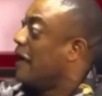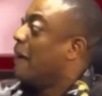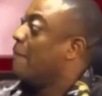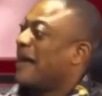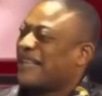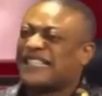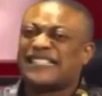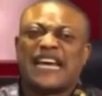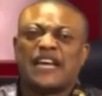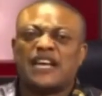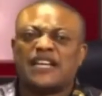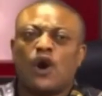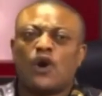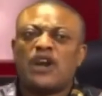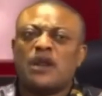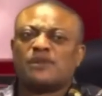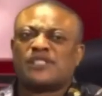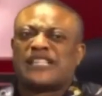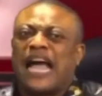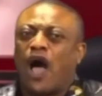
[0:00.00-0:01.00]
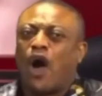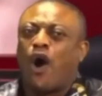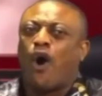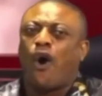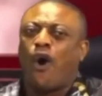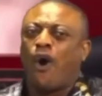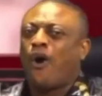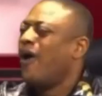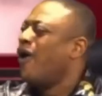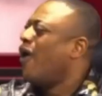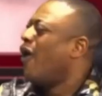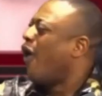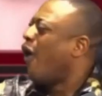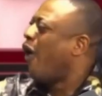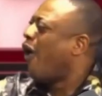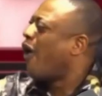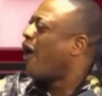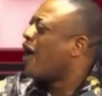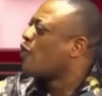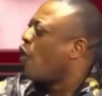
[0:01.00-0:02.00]
But sister, the only himself, or
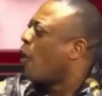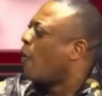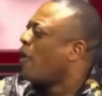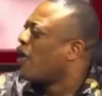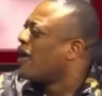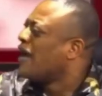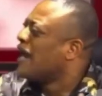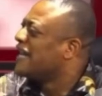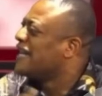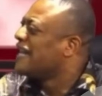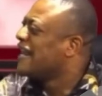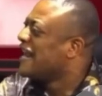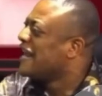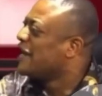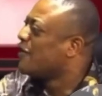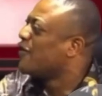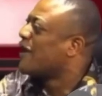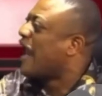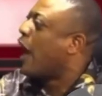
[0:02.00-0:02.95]
come on, the DNA, no,